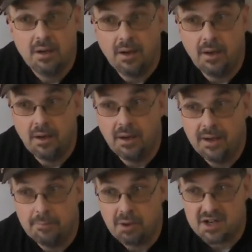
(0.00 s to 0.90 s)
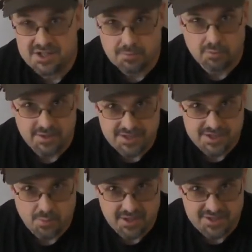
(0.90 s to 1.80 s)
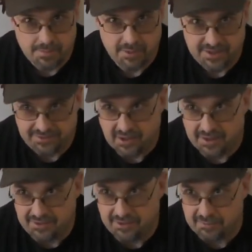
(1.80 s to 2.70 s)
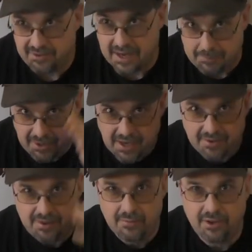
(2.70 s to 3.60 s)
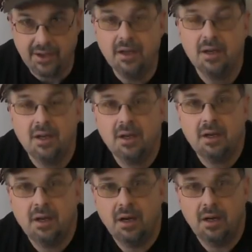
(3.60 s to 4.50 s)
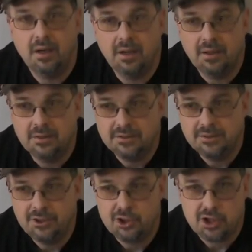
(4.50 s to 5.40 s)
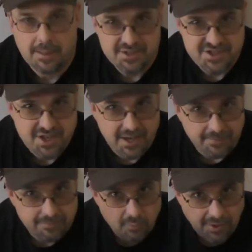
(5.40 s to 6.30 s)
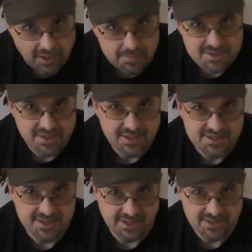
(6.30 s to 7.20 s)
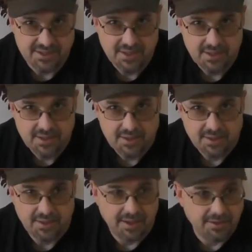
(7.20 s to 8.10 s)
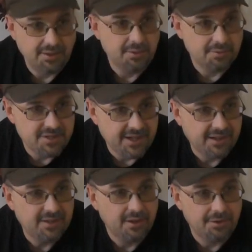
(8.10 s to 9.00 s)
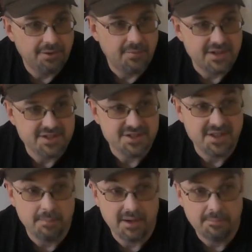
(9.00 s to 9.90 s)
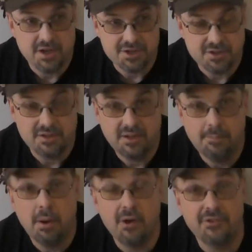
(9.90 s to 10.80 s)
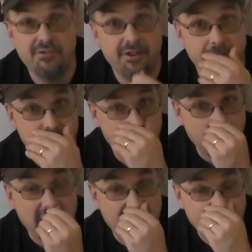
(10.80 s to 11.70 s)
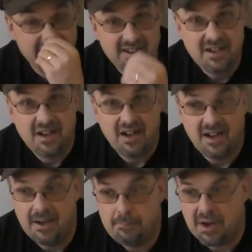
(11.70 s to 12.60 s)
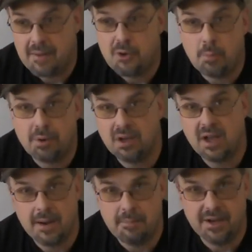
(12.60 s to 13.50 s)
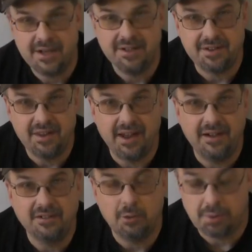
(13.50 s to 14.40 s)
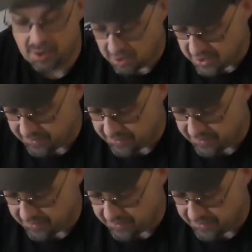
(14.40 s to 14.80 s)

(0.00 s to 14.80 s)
and possible reasons why somebody's got some synaptic activity, your job is done when it comes to these things. Then you take other devices that might measure impulses at the spot, but don't put a lot of money into that. Don't put a lot